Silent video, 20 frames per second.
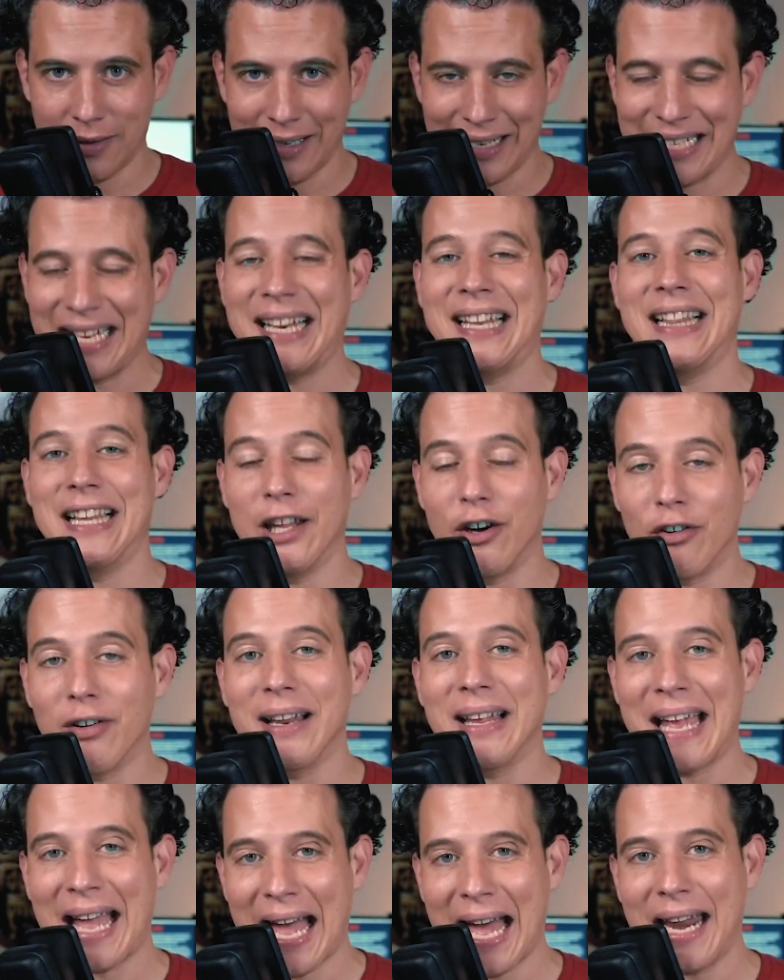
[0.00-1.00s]
It
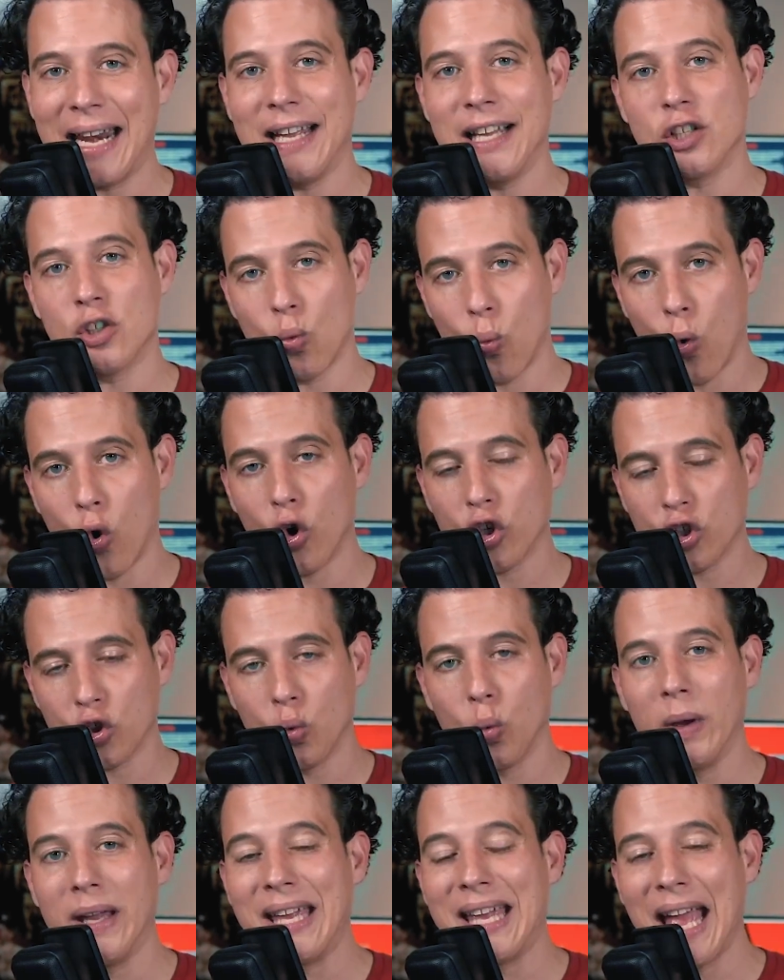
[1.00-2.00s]
literally had its worst
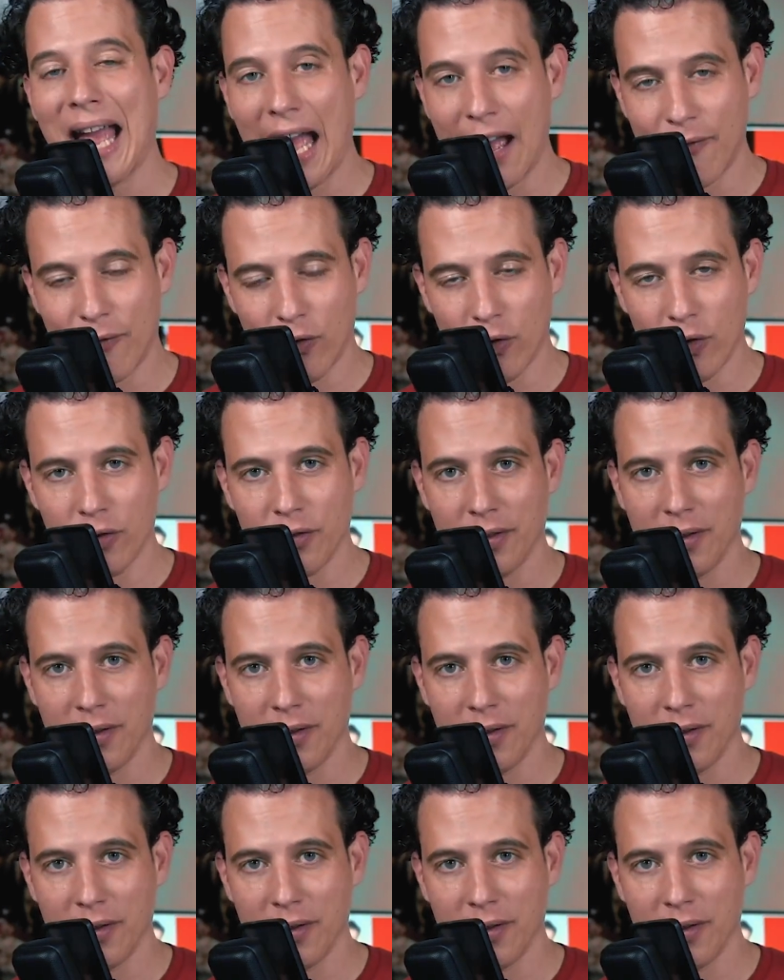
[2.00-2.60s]
week ever.